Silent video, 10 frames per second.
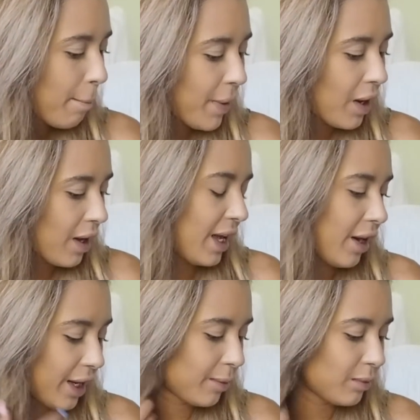But
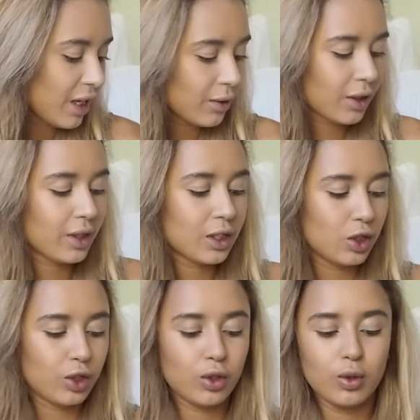I'm now going
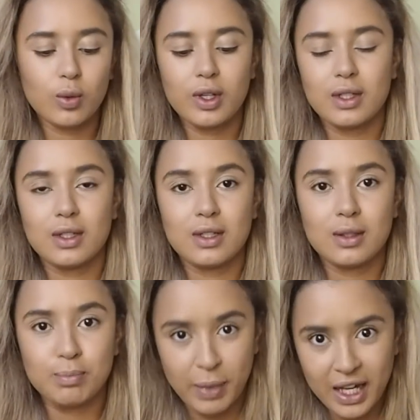to
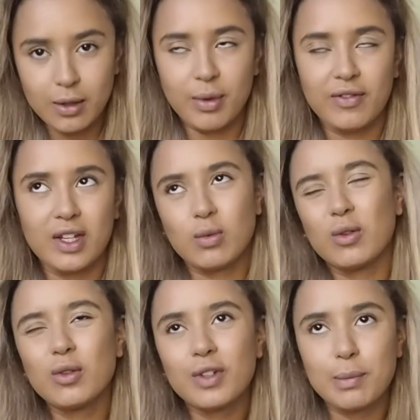bake my face.
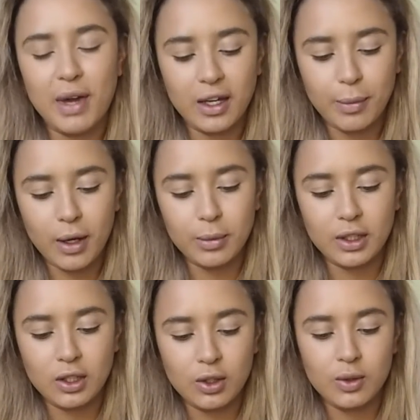Well, not really bake, but I'm
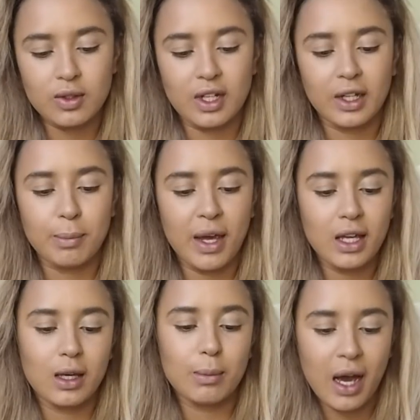going to use like a
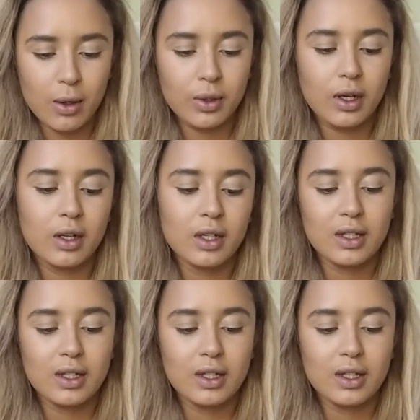baking powder.